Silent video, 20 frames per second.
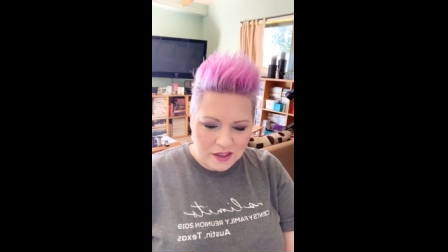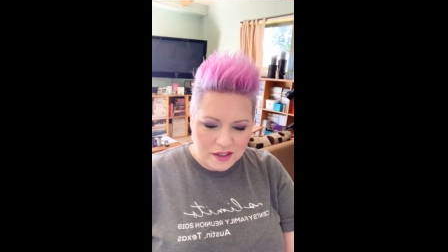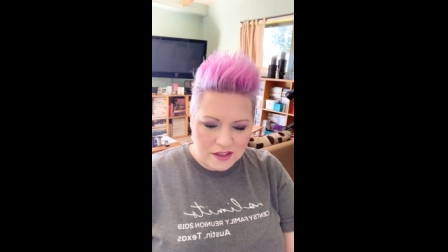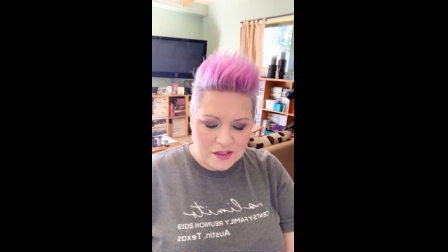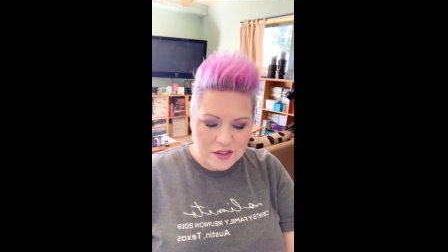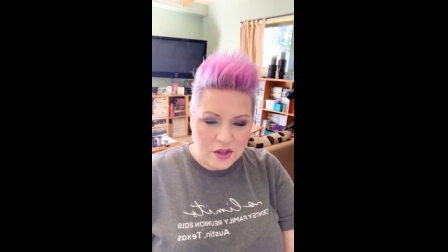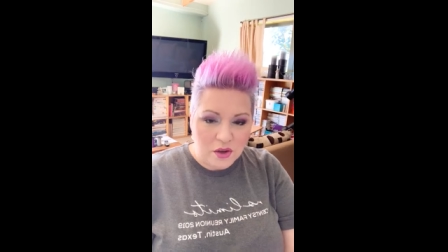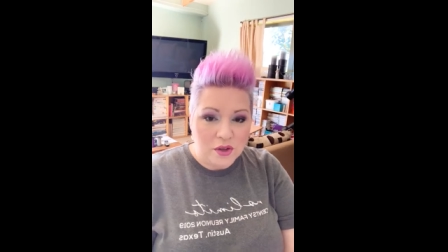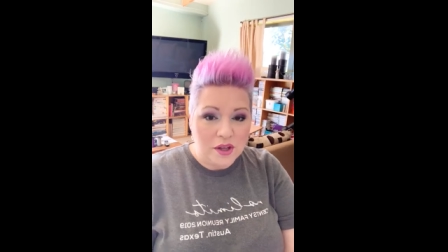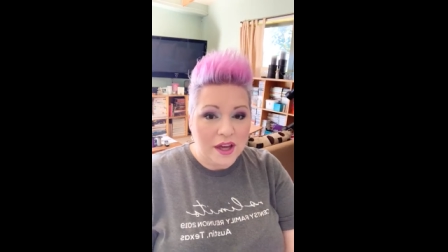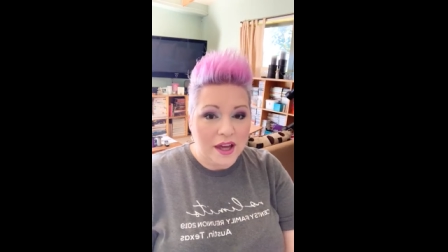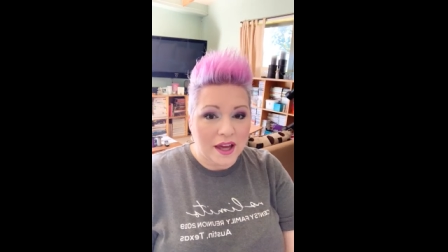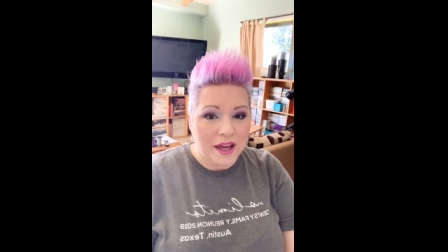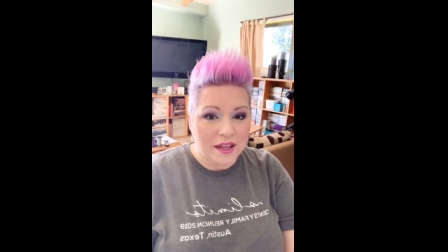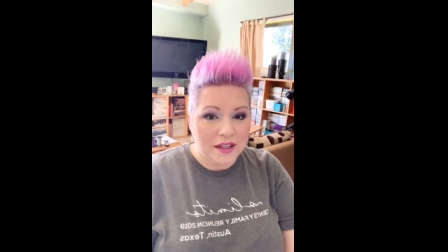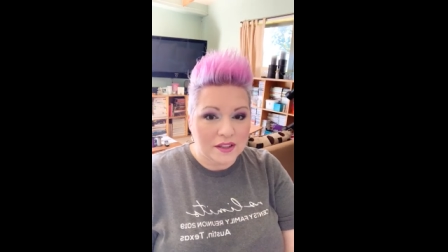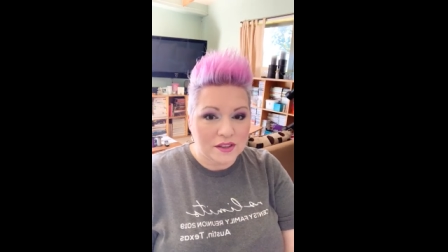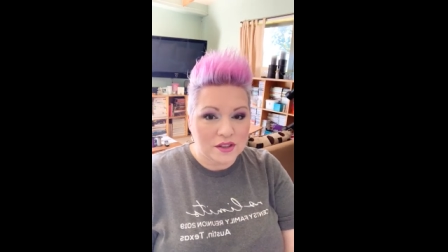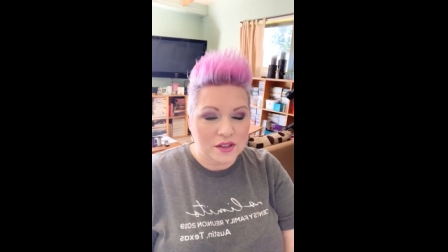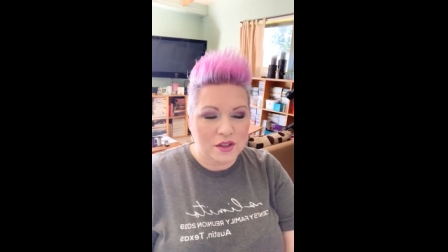so,
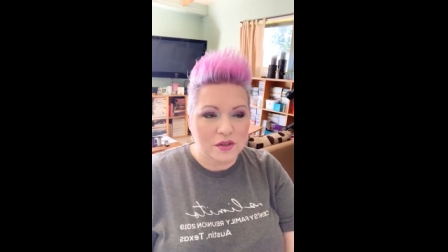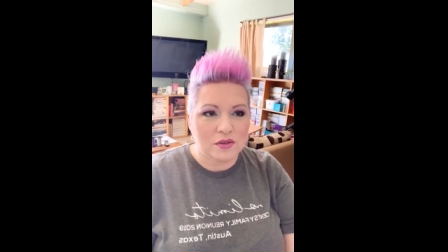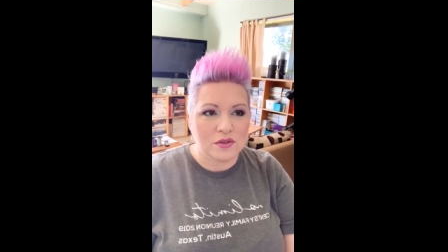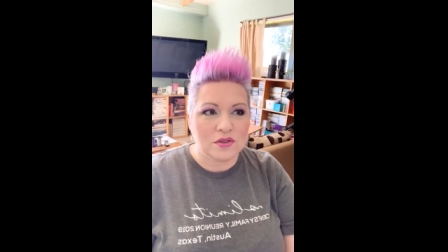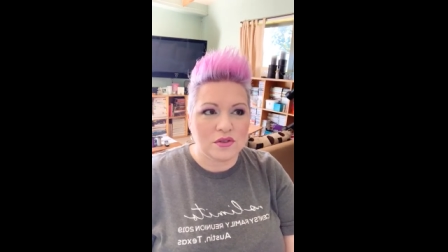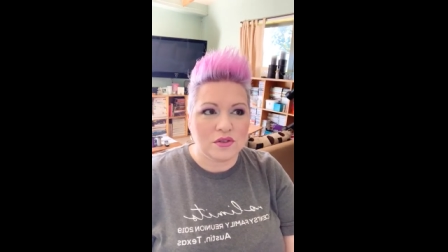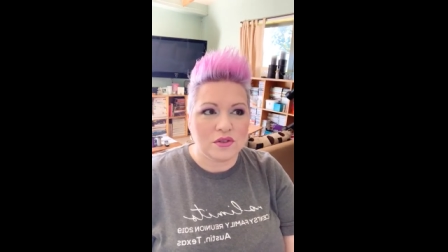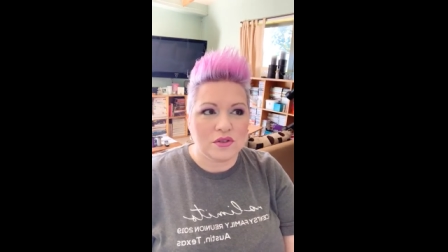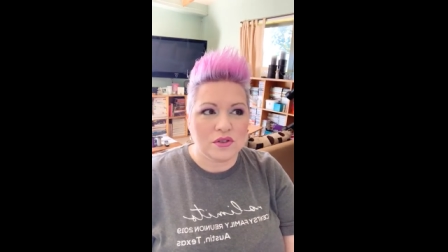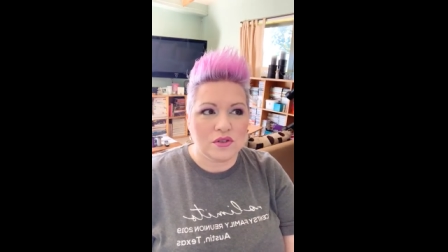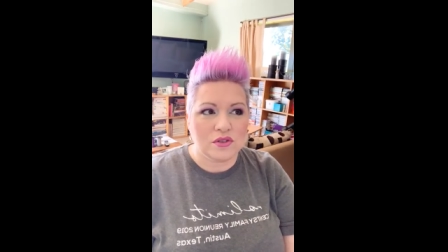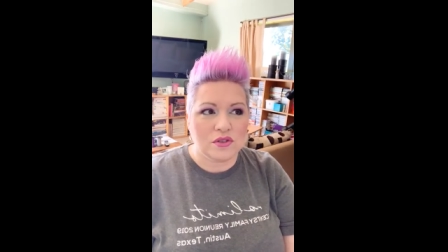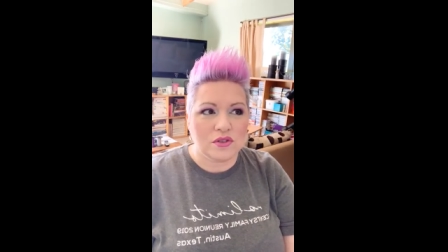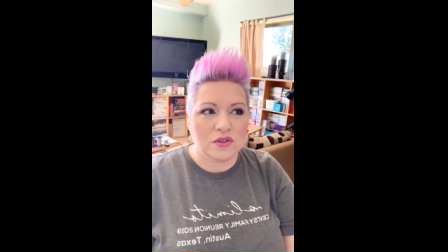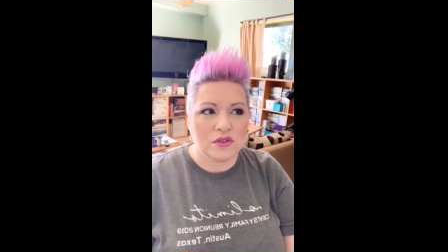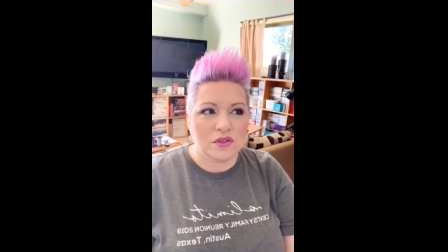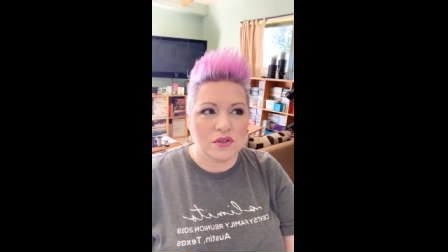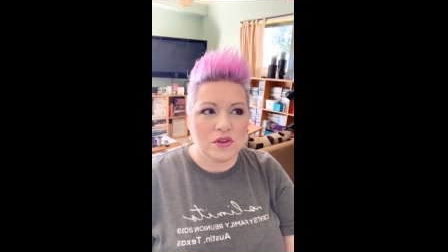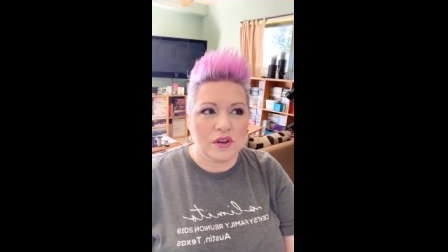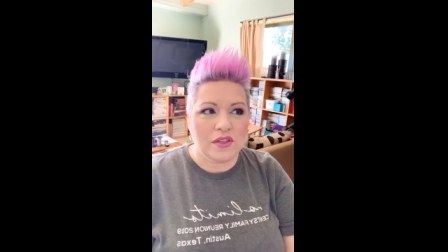yeah. So
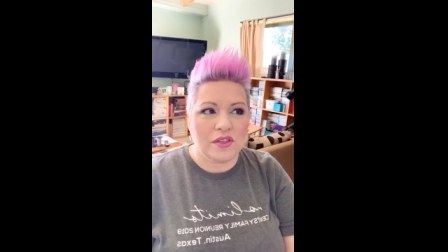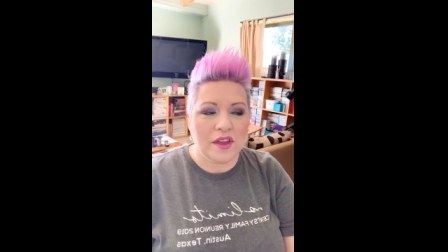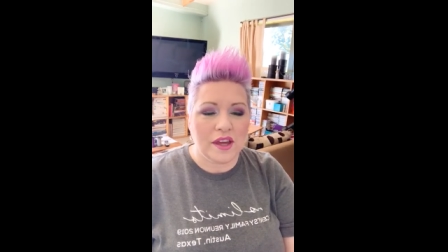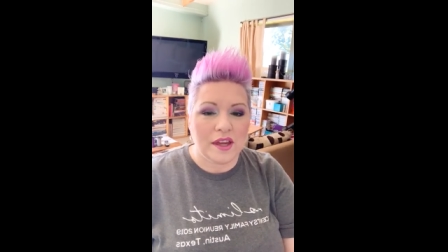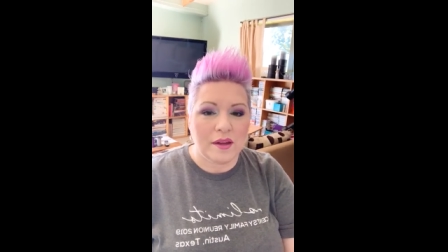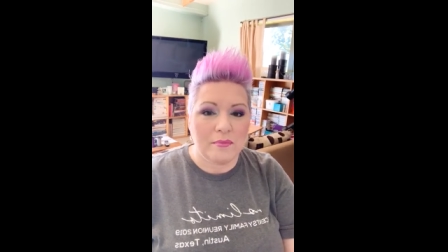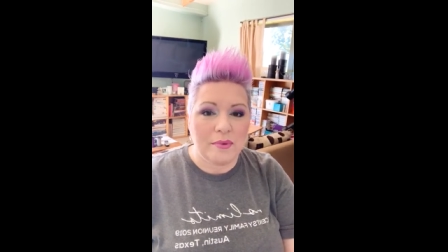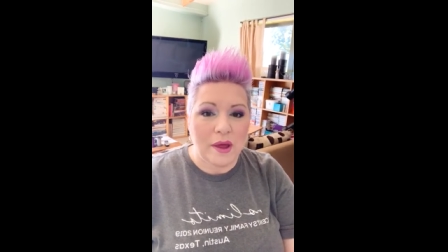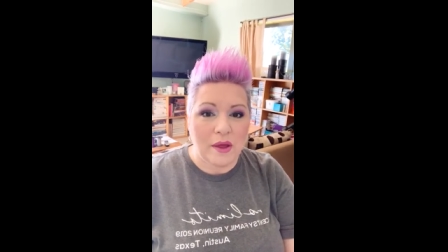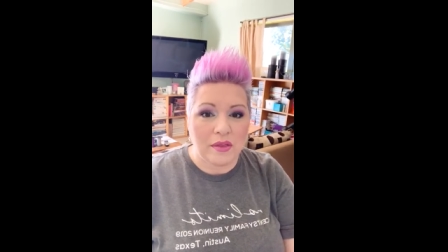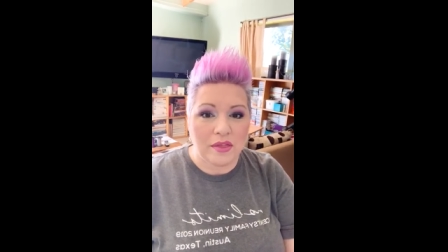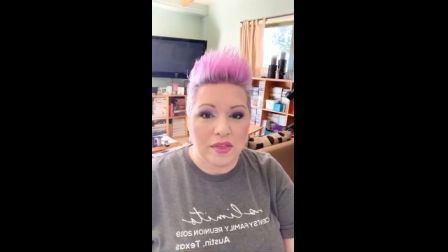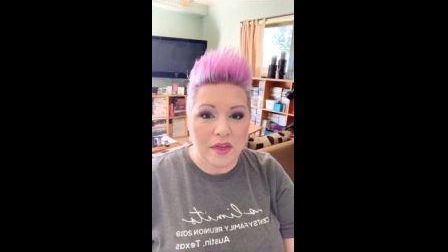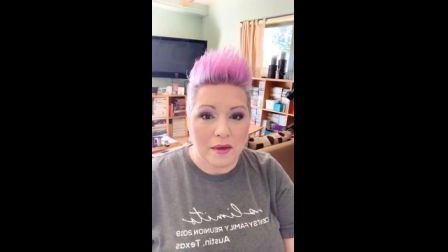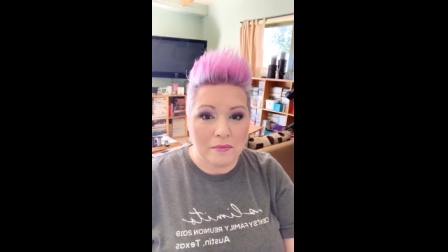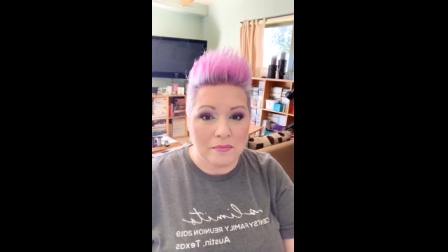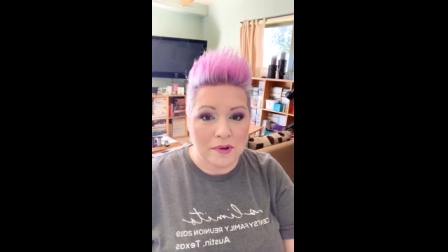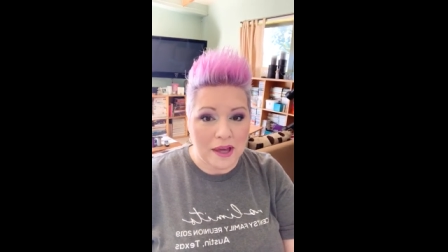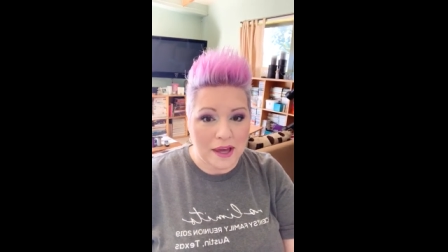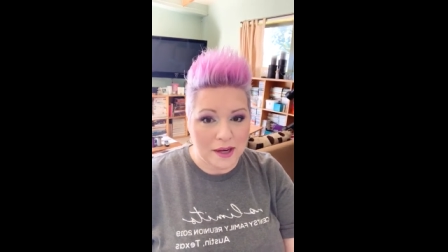think about
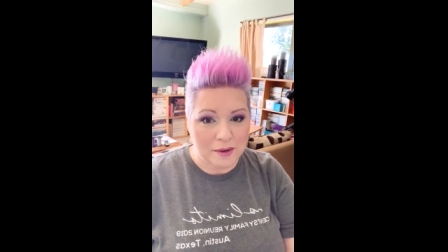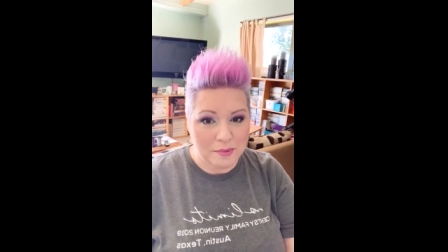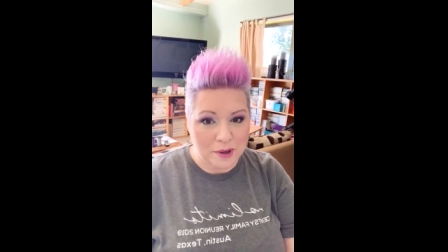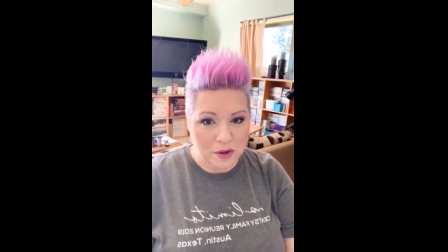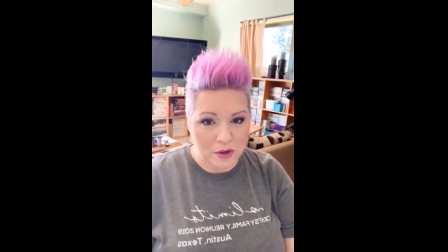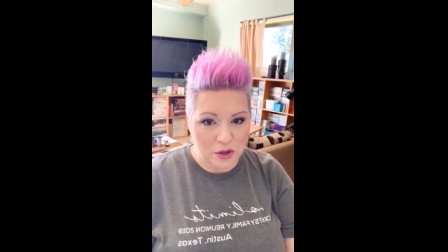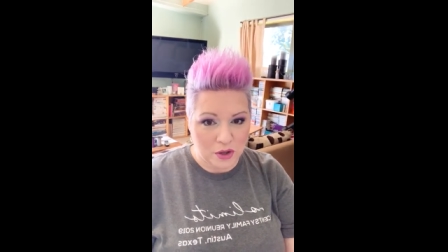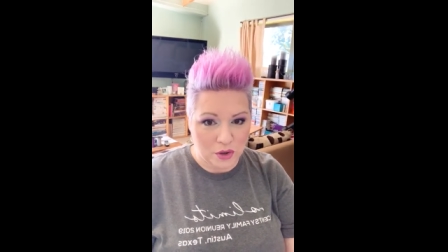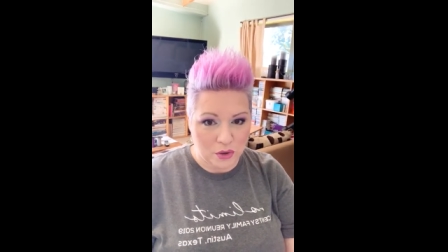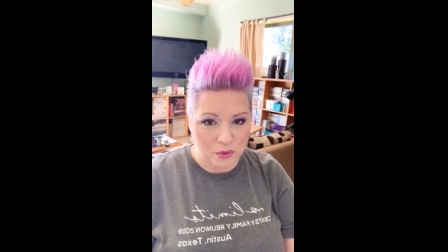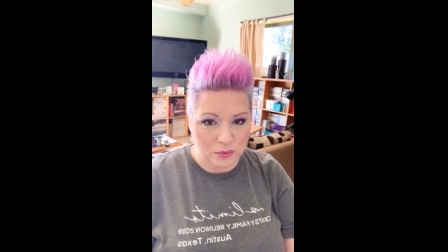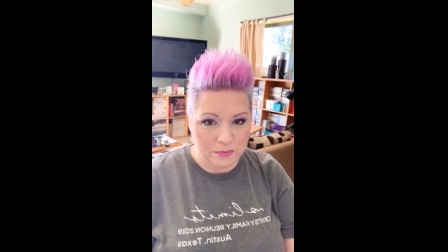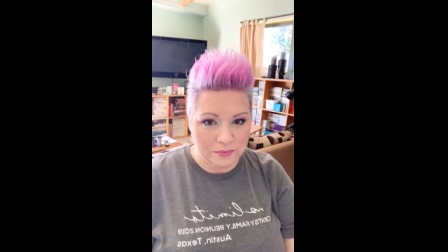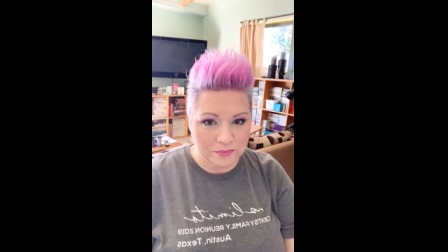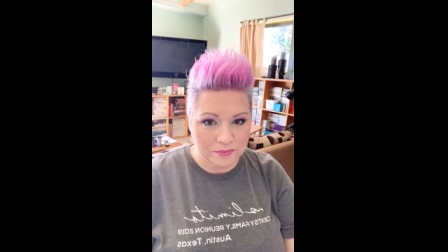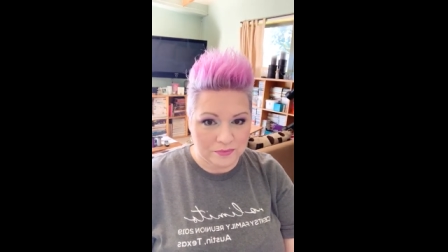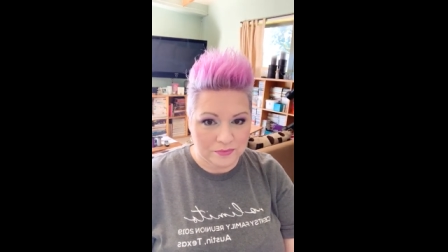them, not about you.